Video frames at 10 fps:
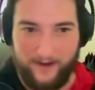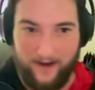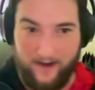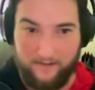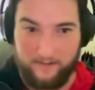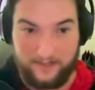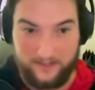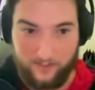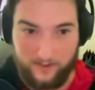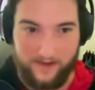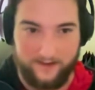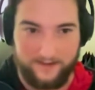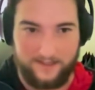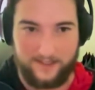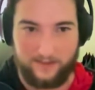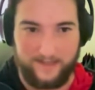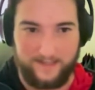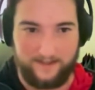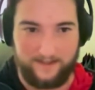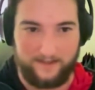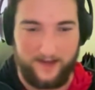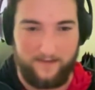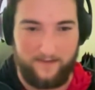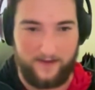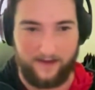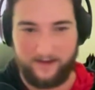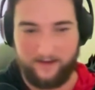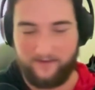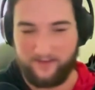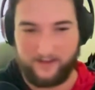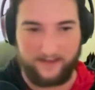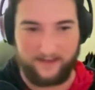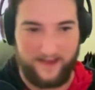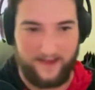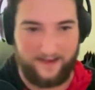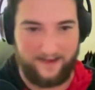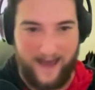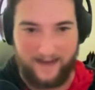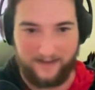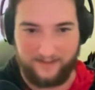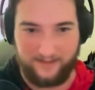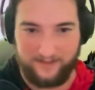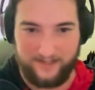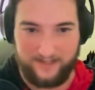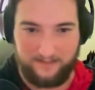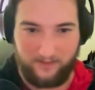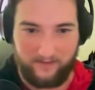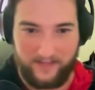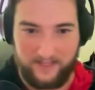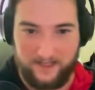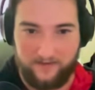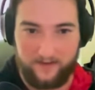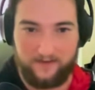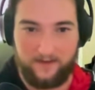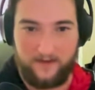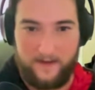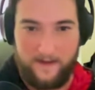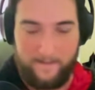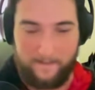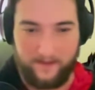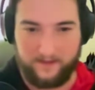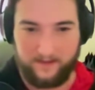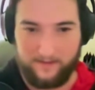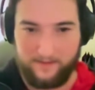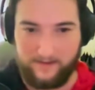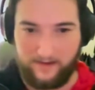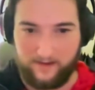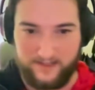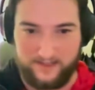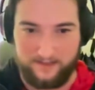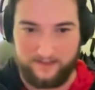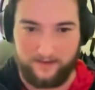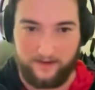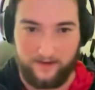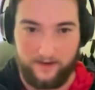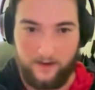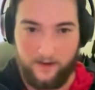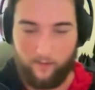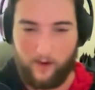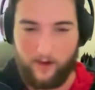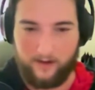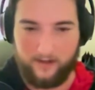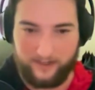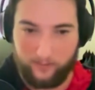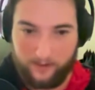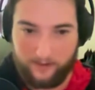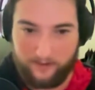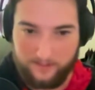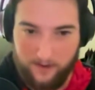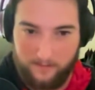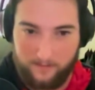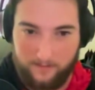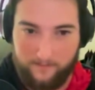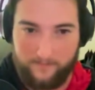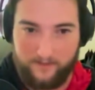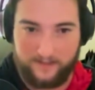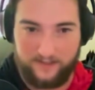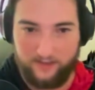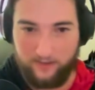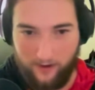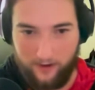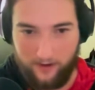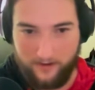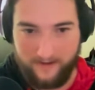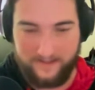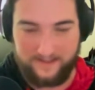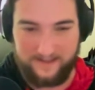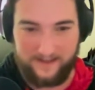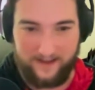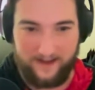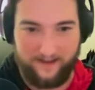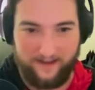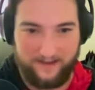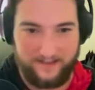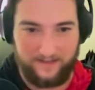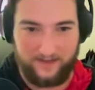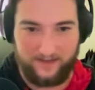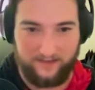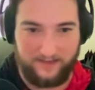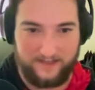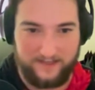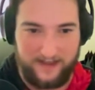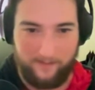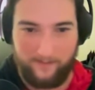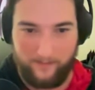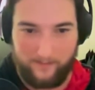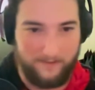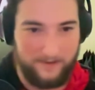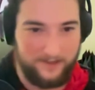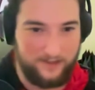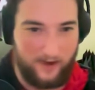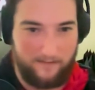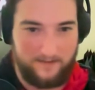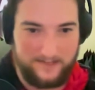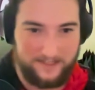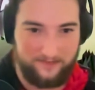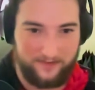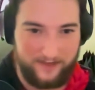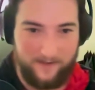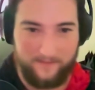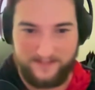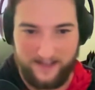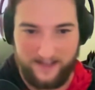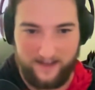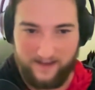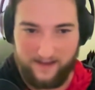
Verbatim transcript: right now everybody who's working on this is just wasting their time and i kind of feel like that attitude that's pervasive in the ethereum ecosystem of like why are you trying to work on this problem it's too hard it's uh it's very defeatist i'm maybe too optimistic for them to say